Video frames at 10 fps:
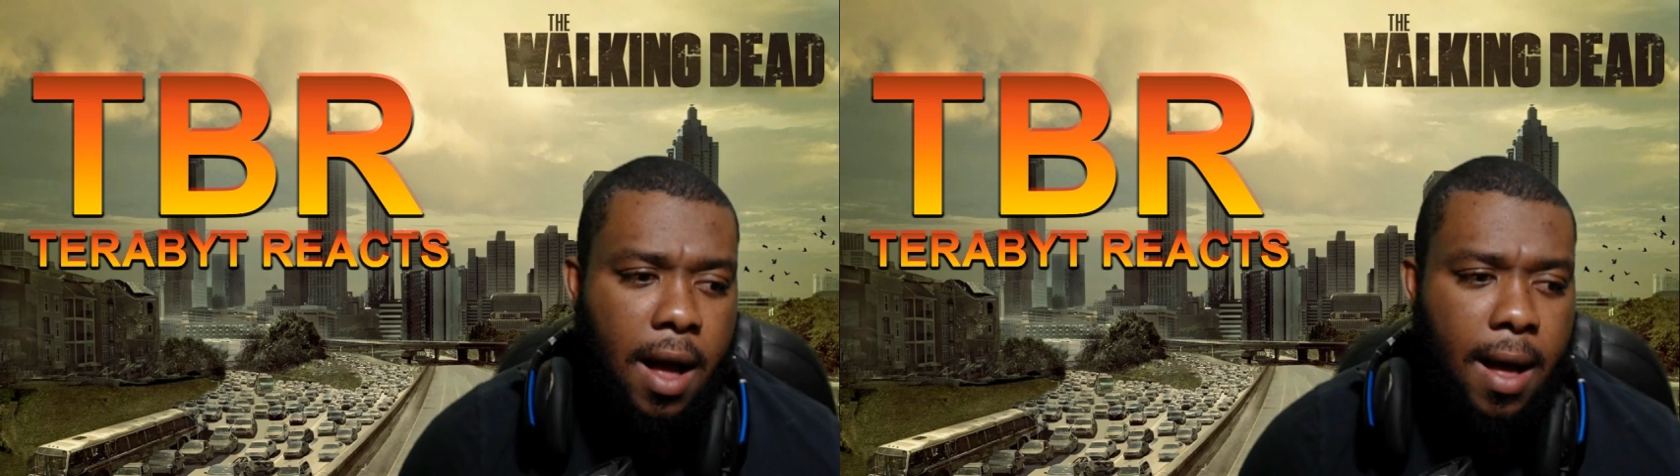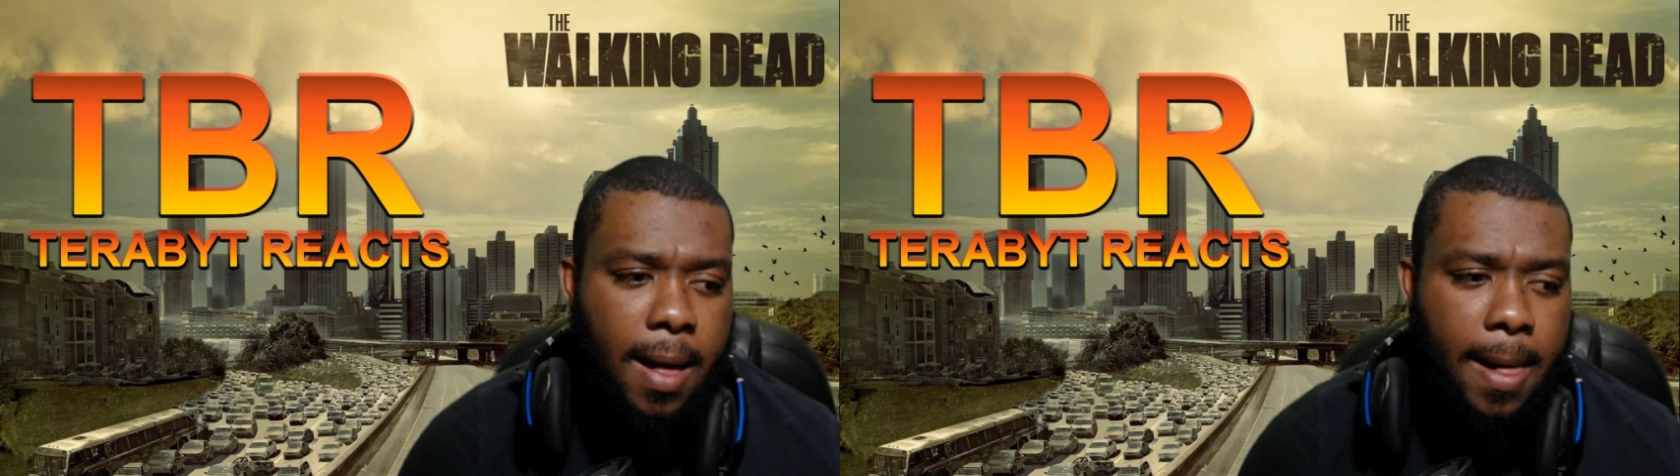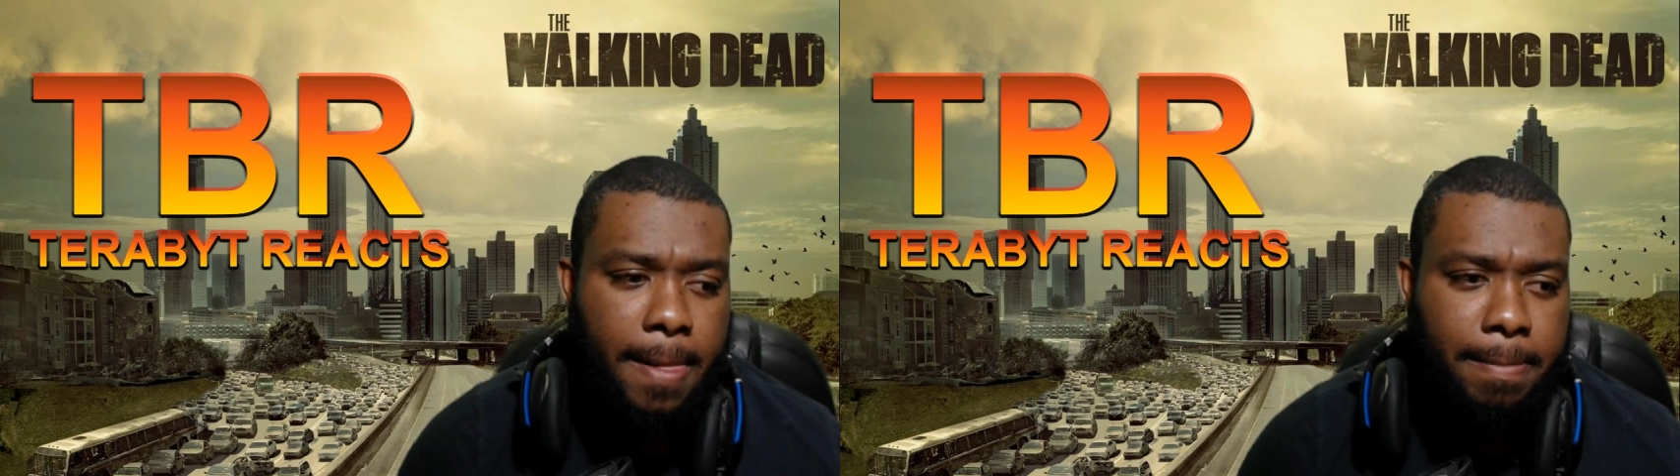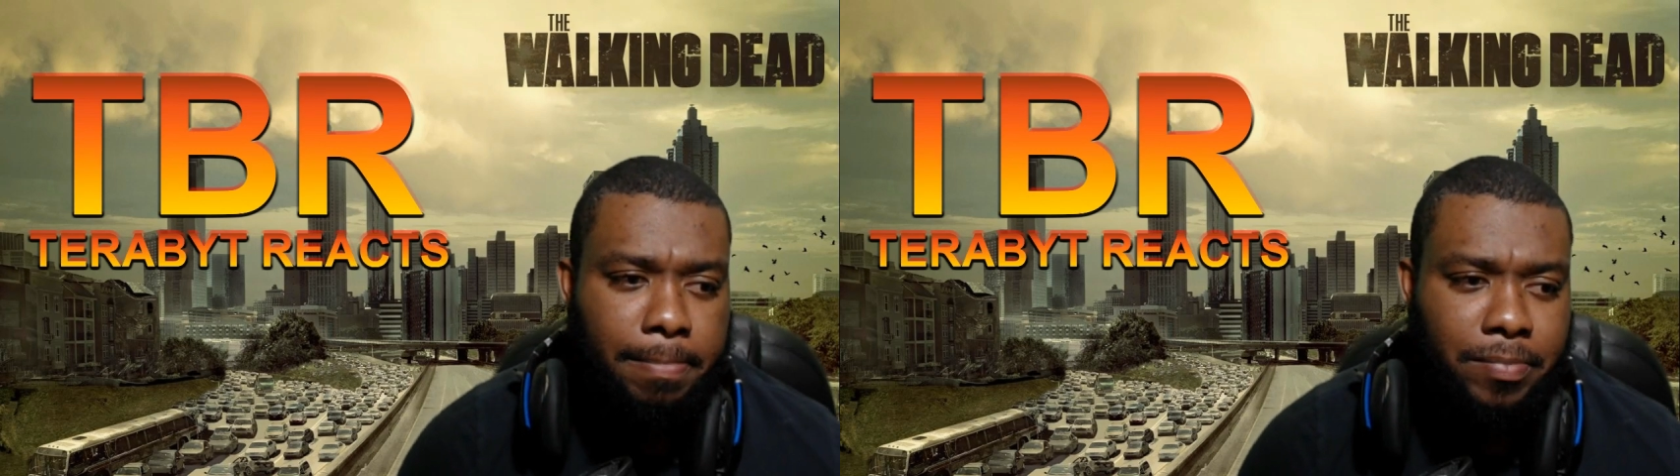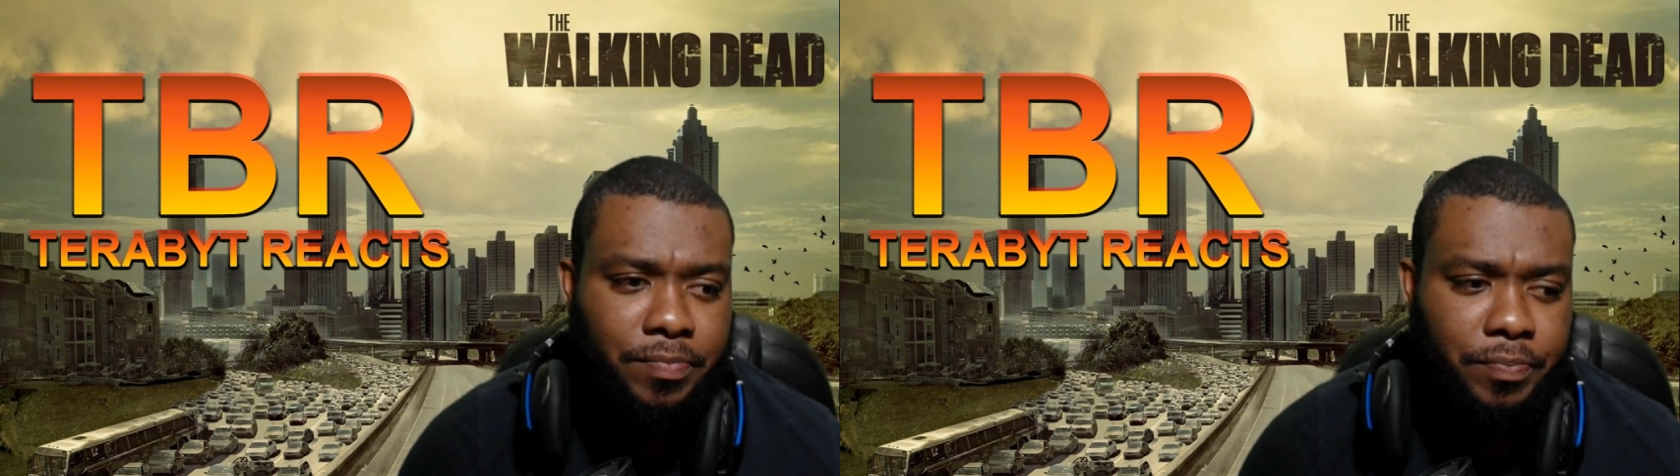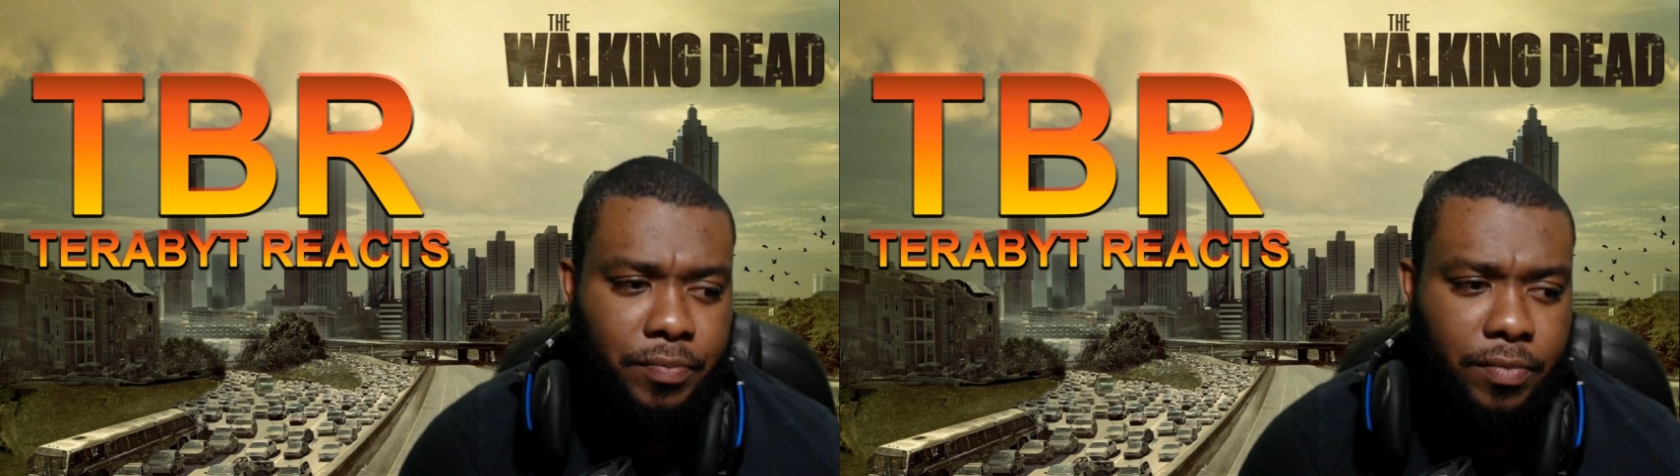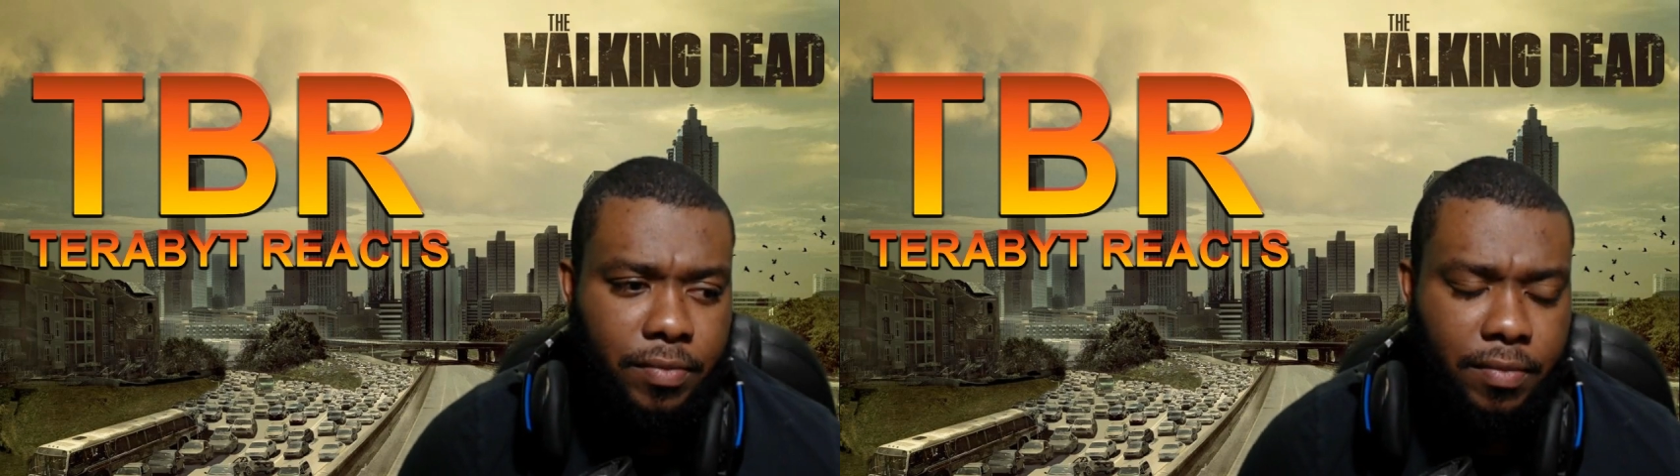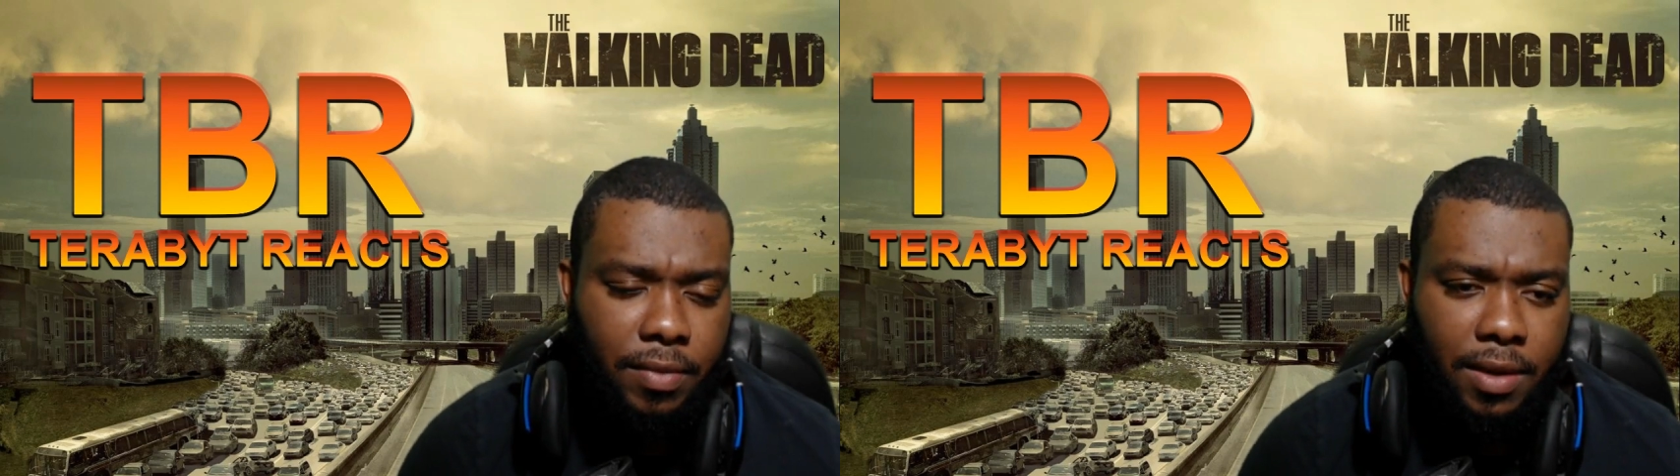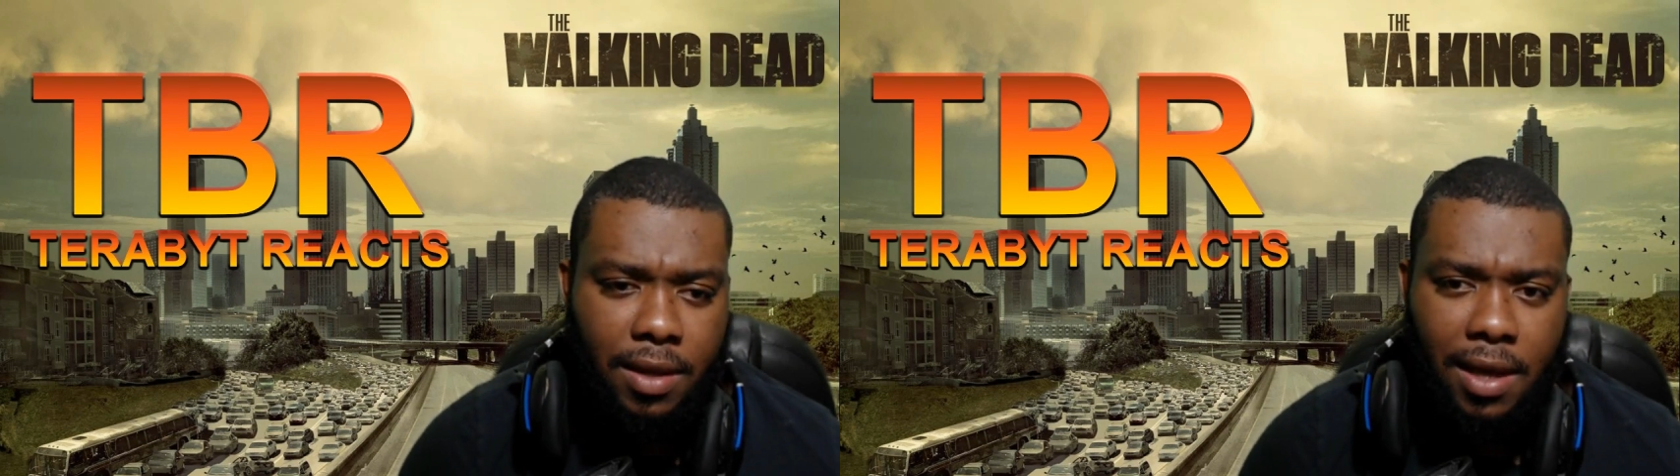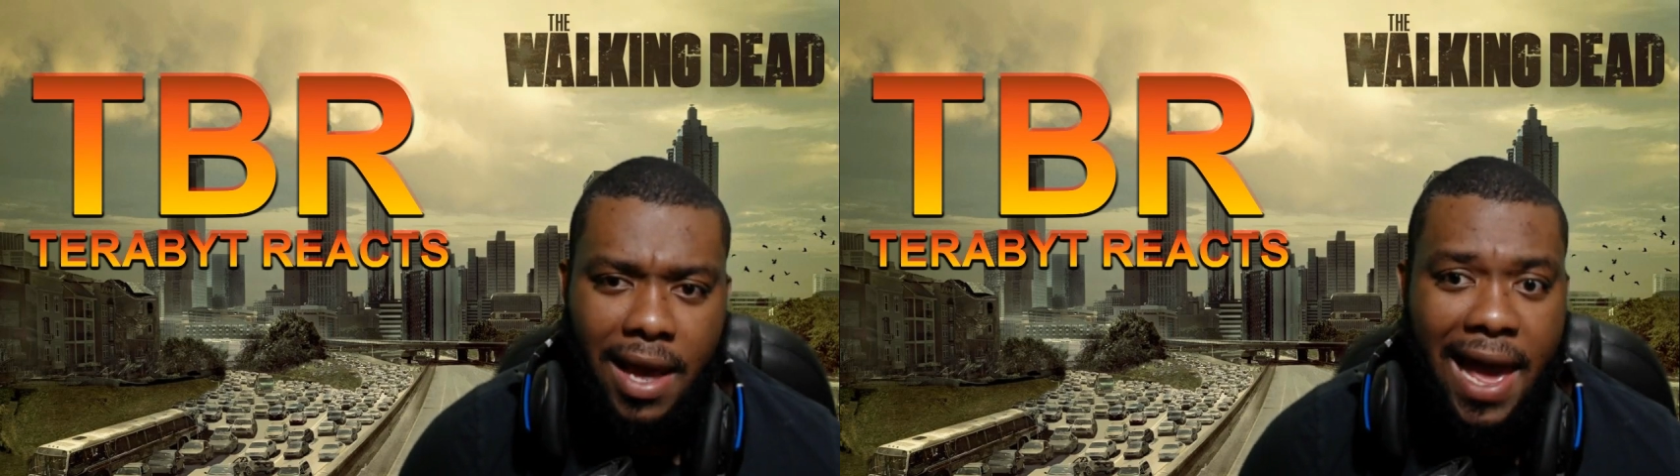Um,
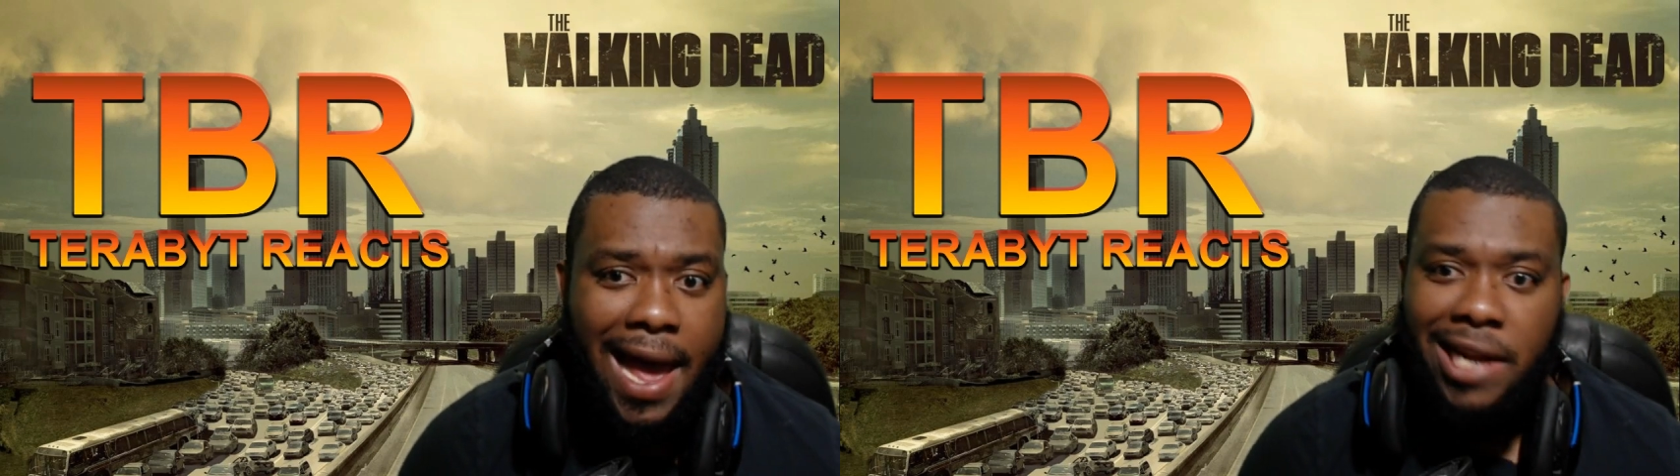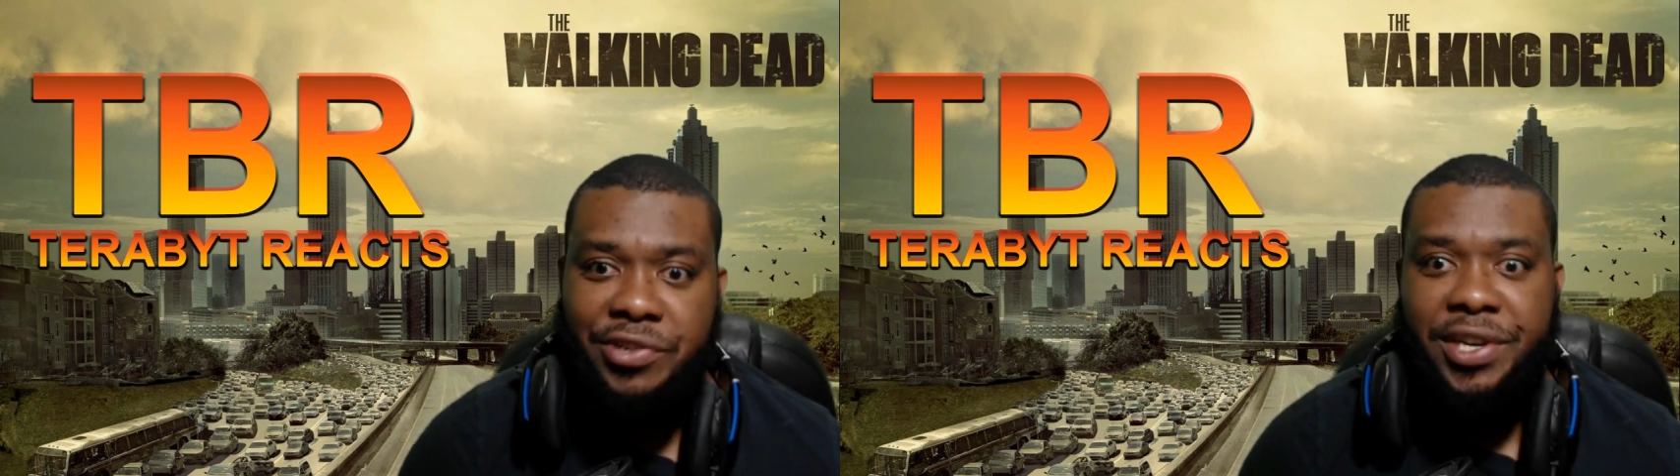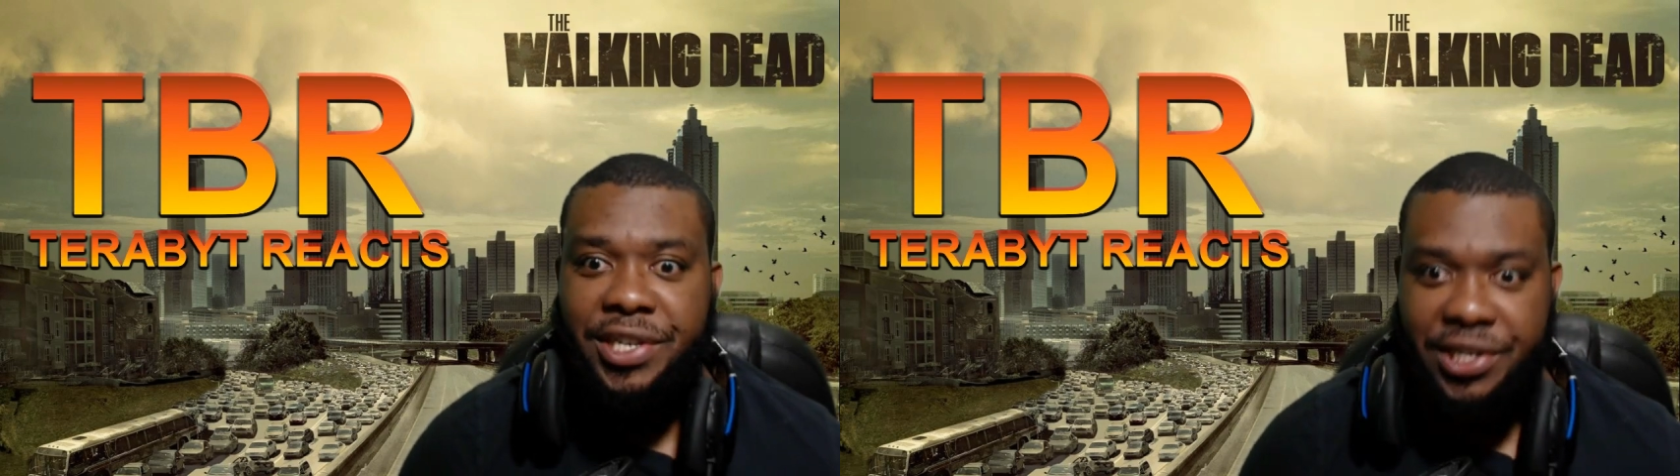Andrea